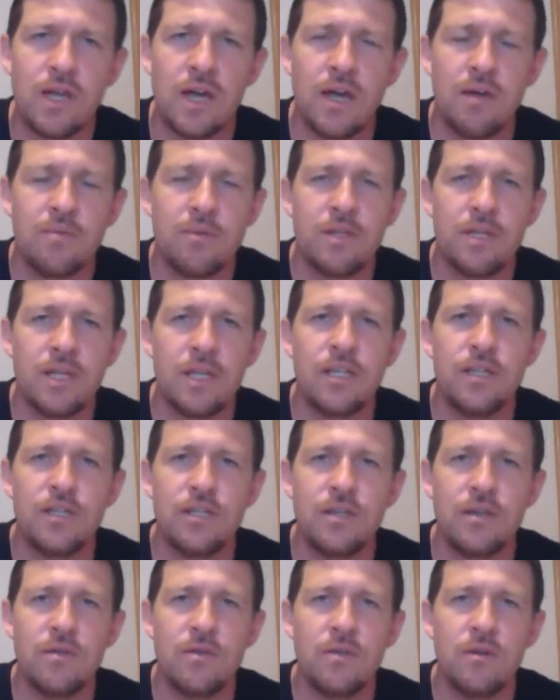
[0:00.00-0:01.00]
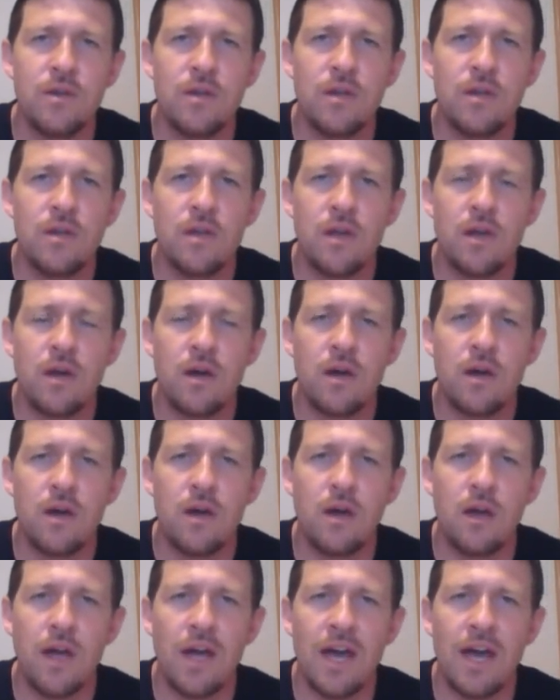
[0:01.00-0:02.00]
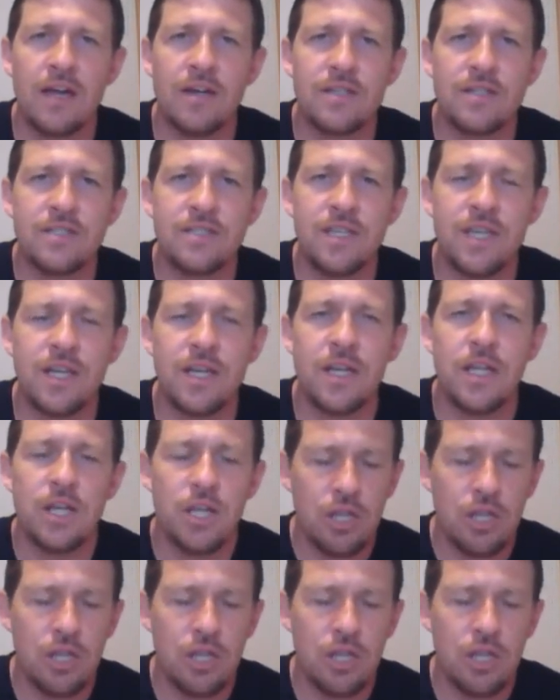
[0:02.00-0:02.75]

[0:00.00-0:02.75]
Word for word: time to get you uh, out of sin.